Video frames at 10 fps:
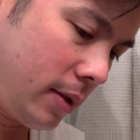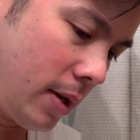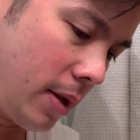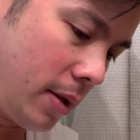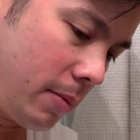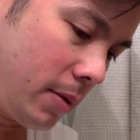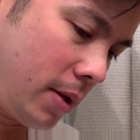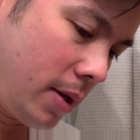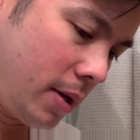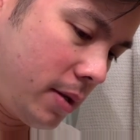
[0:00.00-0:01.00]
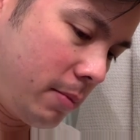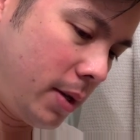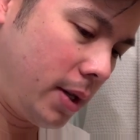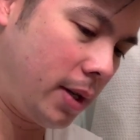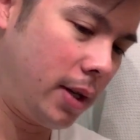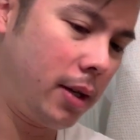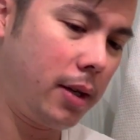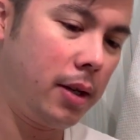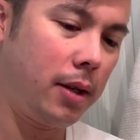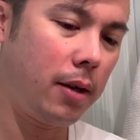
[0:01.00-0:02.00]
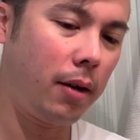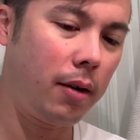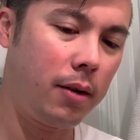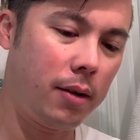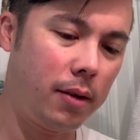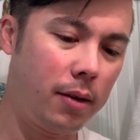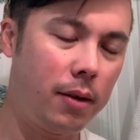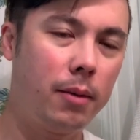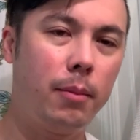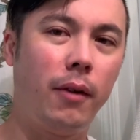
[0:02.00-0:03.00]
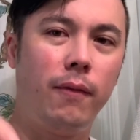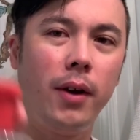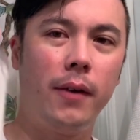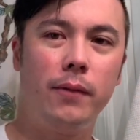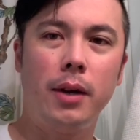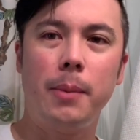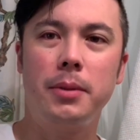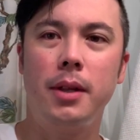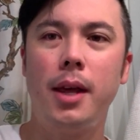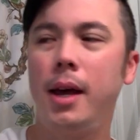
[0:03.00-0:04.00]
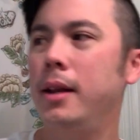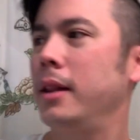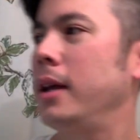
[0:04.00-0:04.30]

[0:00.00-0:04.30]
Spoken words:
Got some Thayer's Medicated here. About 5 drops of that in the